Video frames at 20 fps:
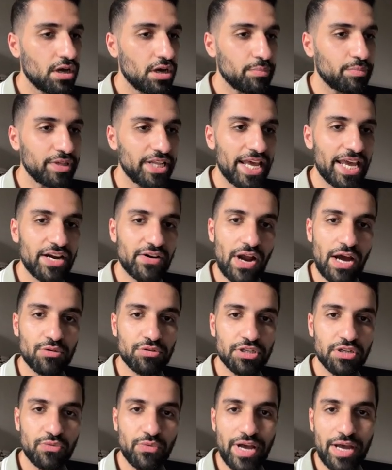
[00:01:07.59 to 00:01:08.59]
play around
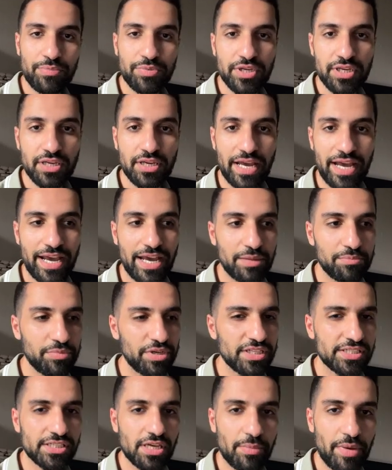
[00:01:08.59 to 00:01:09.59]
in VAPI and
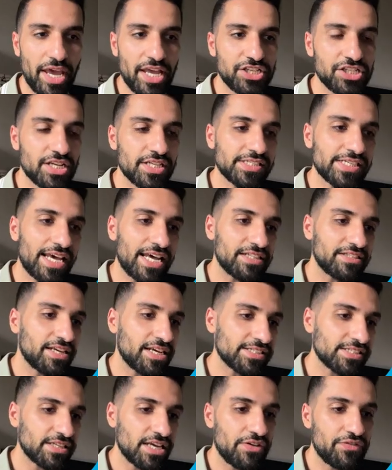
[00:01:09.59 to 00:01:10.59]
build some agents and
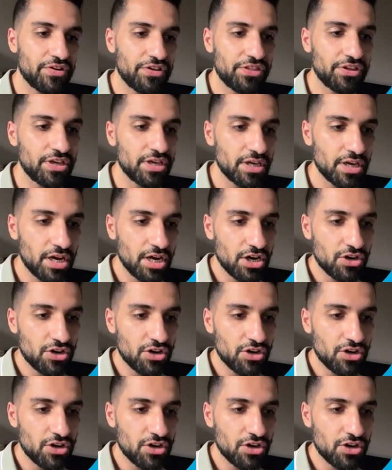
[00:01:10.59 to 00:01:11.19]
test everything.